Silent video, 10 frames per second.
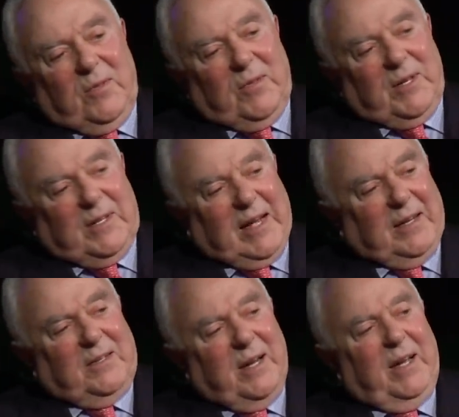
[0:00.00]
The,
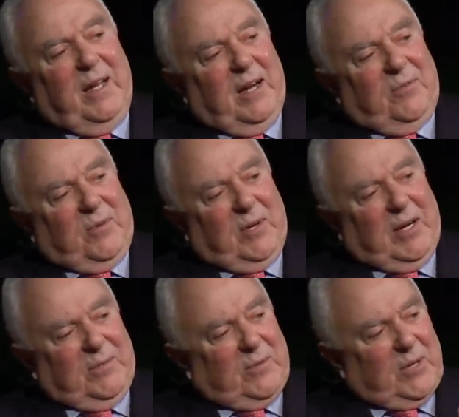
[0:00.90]
that day after,
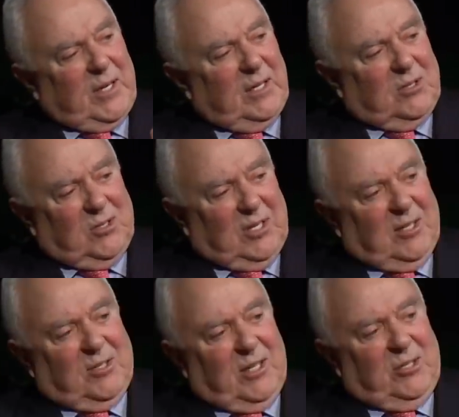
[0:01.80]
after King's
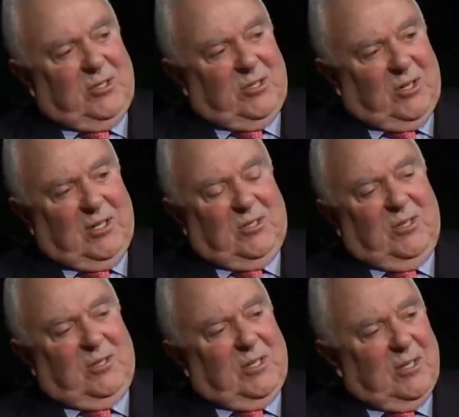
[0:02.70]
assassination,
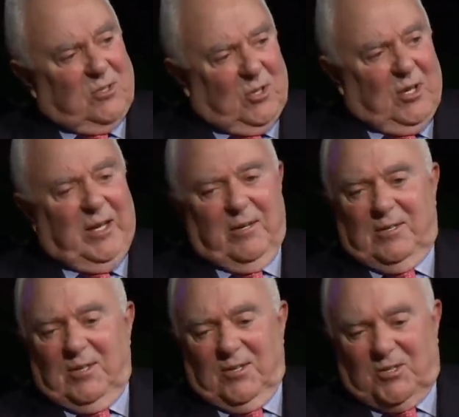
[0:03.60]
Johnson sends a letter
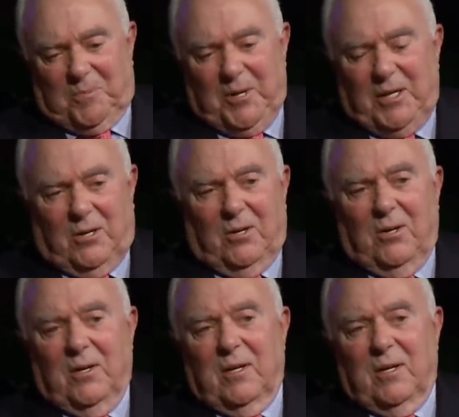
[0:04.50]
to the Speaker,